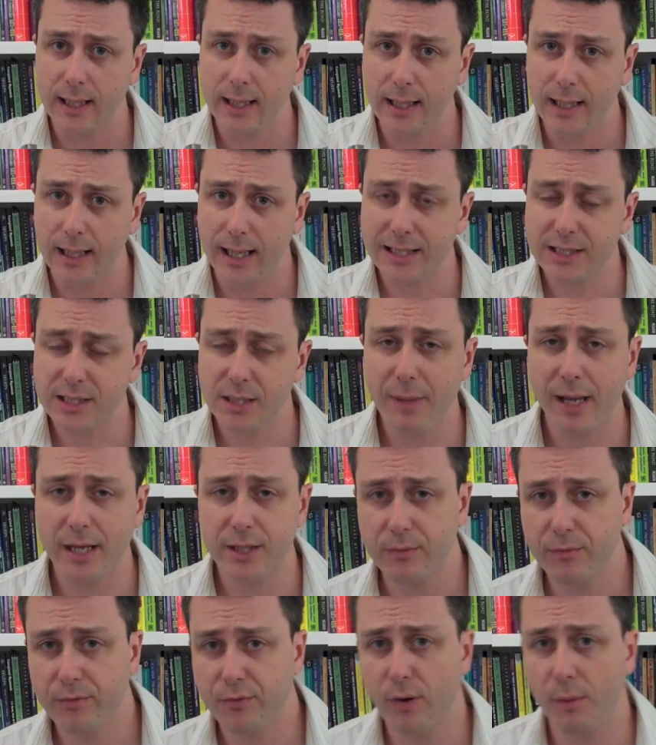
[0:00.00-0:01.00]
Let's imagine
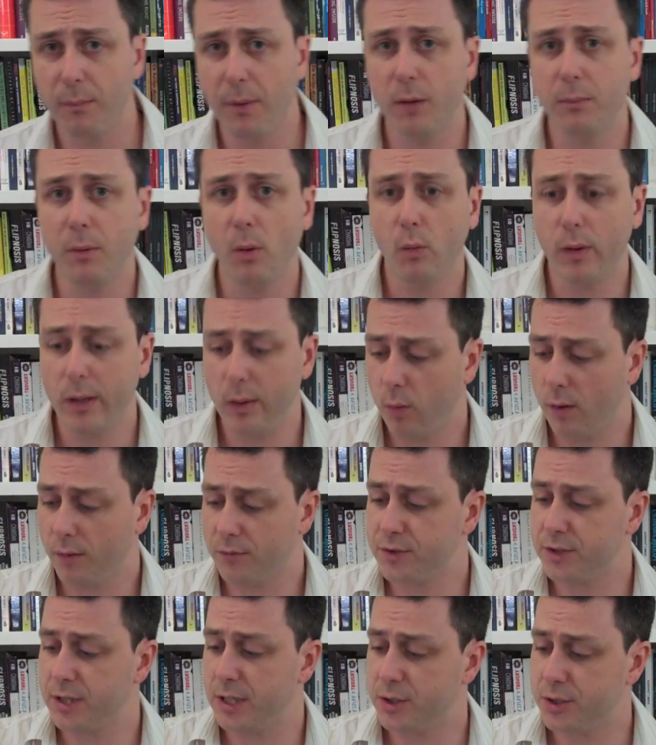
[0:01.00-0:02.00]
for a moment we
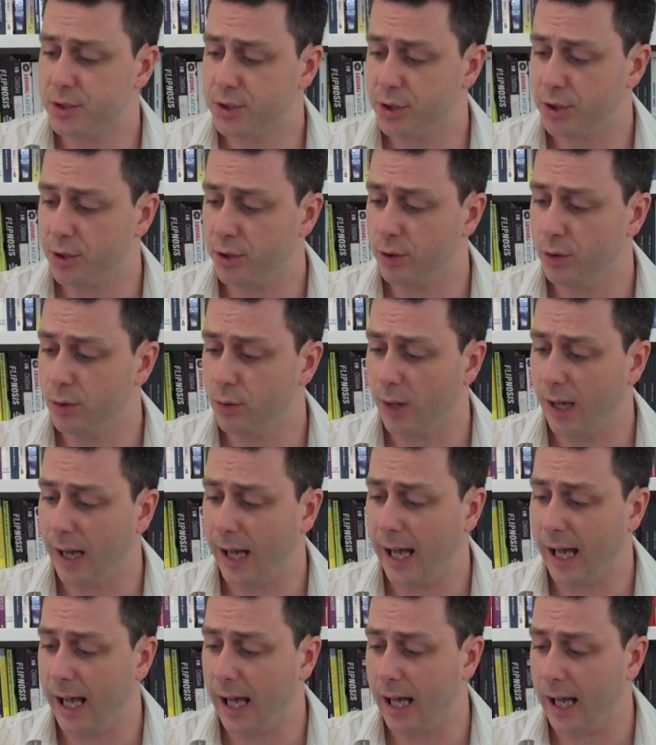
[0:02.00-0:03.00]
wanted to
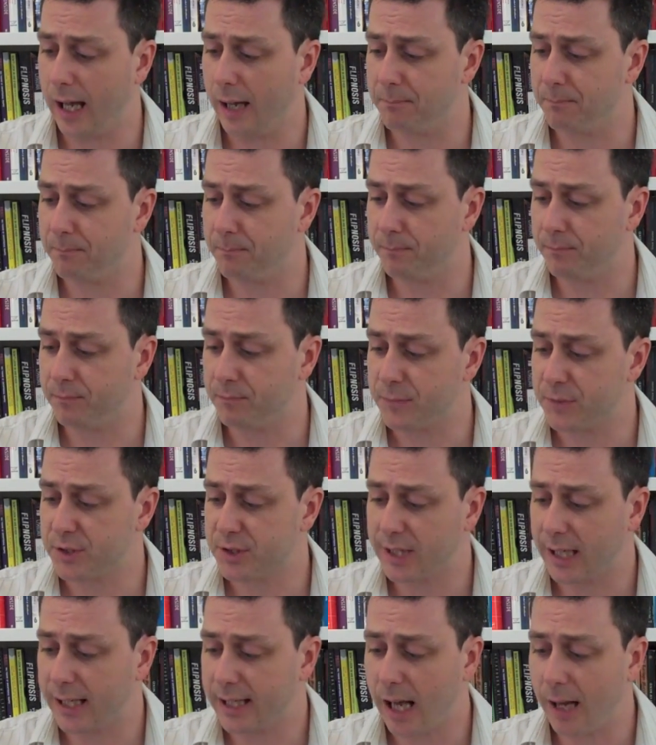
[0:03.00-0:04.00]
um,
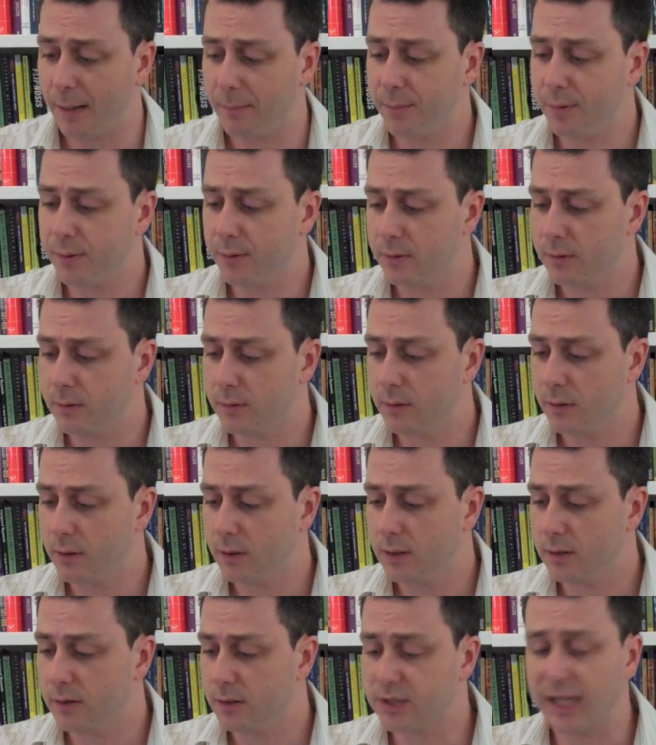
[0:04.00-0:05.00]
set up,
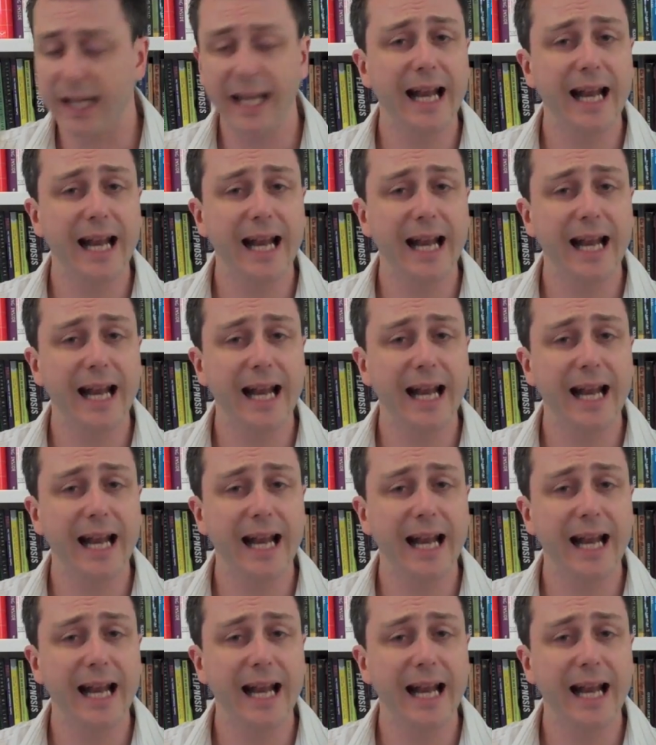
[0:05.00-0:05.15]
say, an